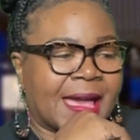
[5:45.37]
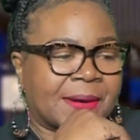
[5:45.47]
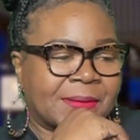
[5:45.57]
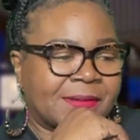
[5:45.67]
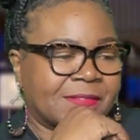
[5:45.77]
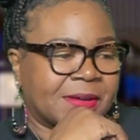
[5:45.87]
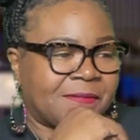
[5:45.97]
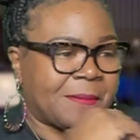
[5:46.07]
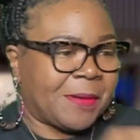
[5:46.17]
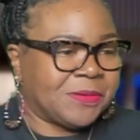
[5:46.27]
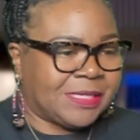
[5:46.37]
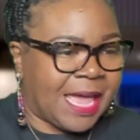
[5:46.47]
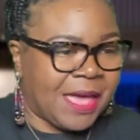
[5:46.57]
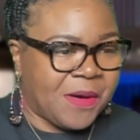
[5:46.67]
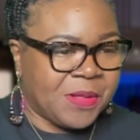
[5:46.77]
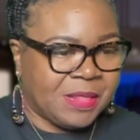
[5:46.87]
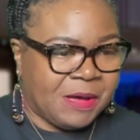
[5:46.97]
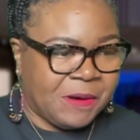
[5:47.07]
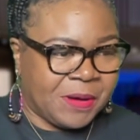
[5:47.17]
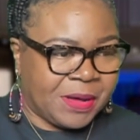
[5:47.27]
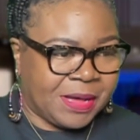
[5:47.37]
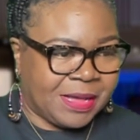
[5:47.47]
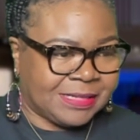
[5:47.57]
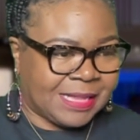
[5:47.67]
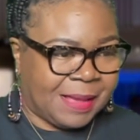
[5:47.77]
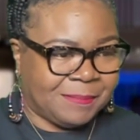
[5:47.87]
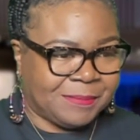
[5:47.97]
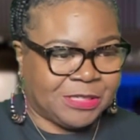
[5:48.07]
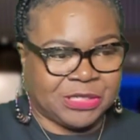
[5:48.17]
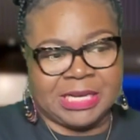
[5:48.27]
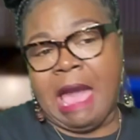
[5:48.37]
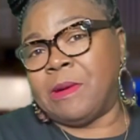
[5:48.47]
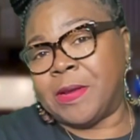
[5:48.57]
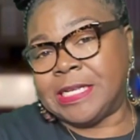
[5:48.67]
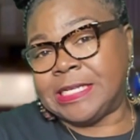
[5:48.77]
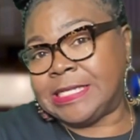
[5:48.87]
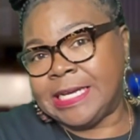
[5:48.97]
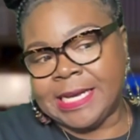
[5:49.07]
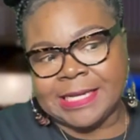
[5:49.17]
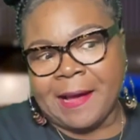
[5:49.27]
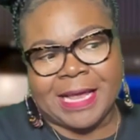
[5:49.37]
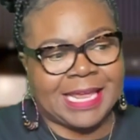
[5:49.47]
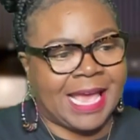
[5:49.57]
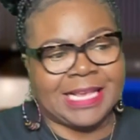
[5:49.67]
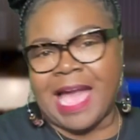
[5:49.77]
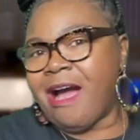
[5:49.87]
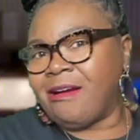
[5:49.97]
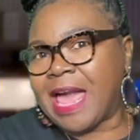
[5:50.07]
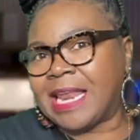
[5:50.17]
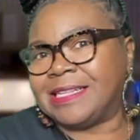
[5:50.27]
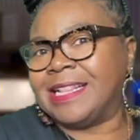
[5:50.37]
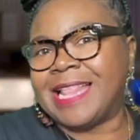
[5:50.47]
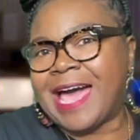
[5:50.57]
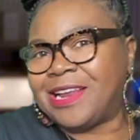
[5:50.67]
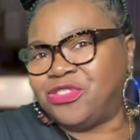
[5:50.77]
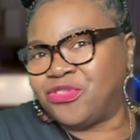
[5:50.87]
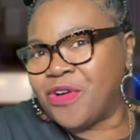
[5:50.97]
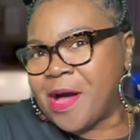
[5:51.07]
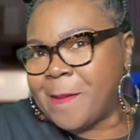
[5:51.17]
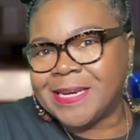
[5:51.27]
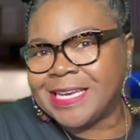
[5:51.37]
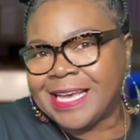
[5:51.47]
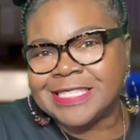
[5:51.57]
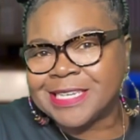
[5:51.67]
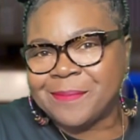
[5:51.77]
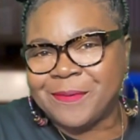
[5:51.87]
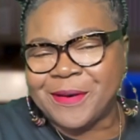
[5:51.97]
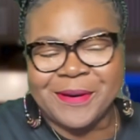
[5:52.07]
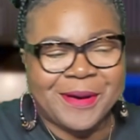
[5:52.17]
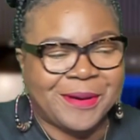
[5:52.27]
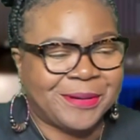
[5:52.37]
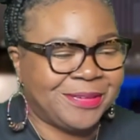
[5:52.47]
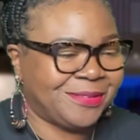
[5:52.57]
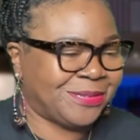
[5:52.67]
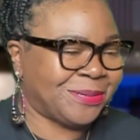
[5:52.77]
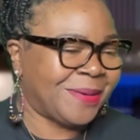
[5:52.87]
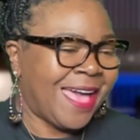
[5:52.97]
I don't even know if I'm going to stay on long because I'm sure y'all don't want to sit here and talk about that. Y'all got a lot of drama to catch up on YouTube.